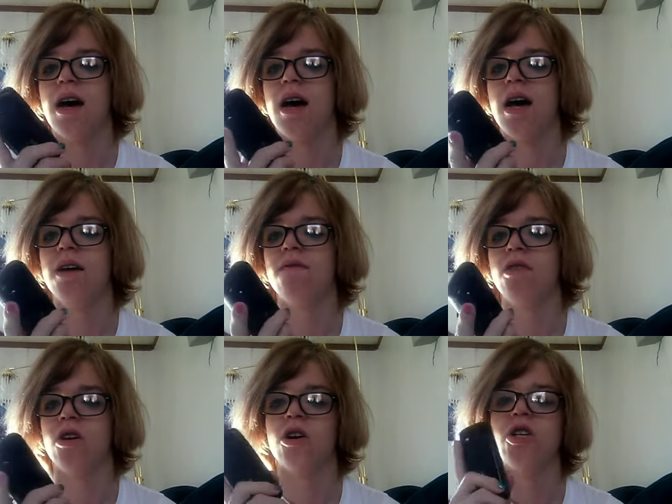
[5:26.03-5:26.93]
I've
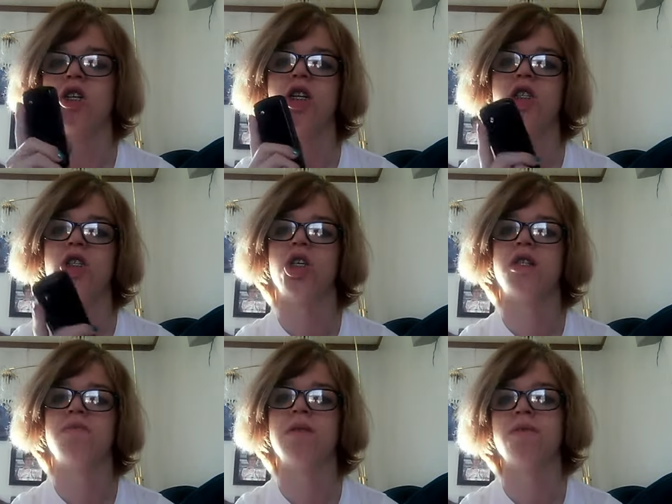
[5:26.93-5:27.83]
learned not to
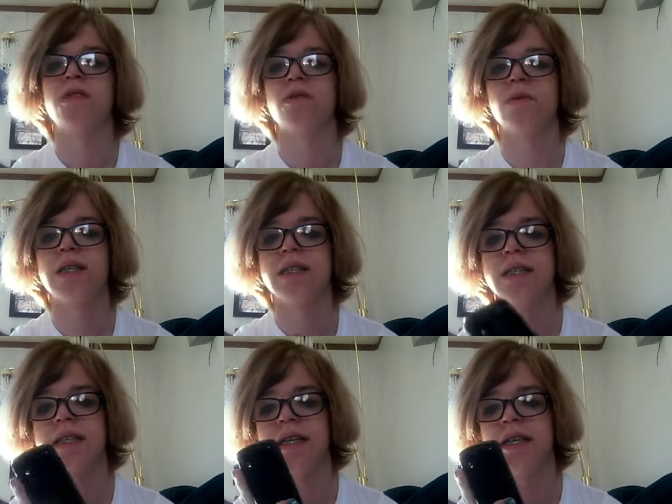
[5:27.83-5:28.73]
trust people so
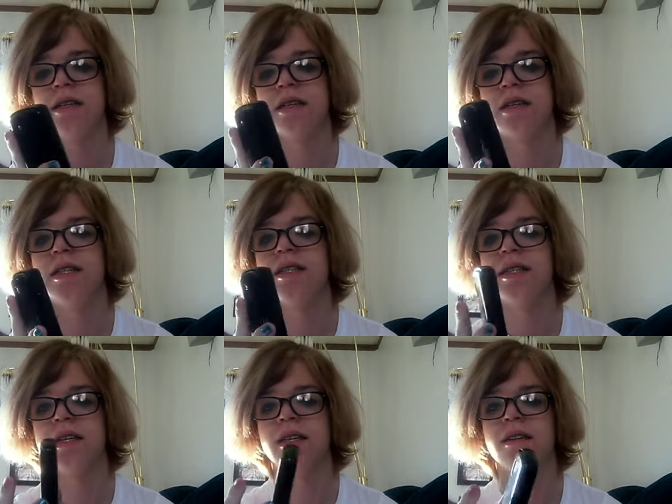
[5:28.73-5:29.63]
easily,
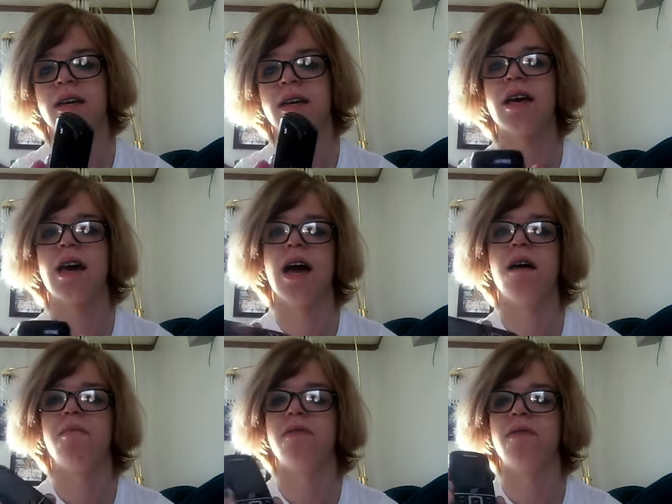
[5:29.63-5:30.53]
easily like I
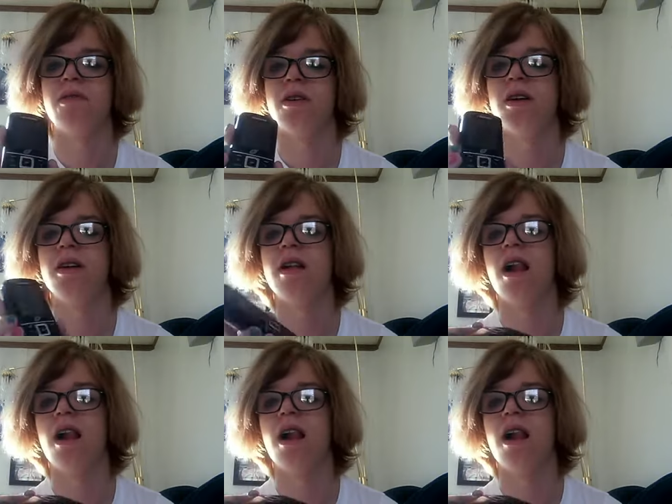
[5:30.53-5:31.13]
had before.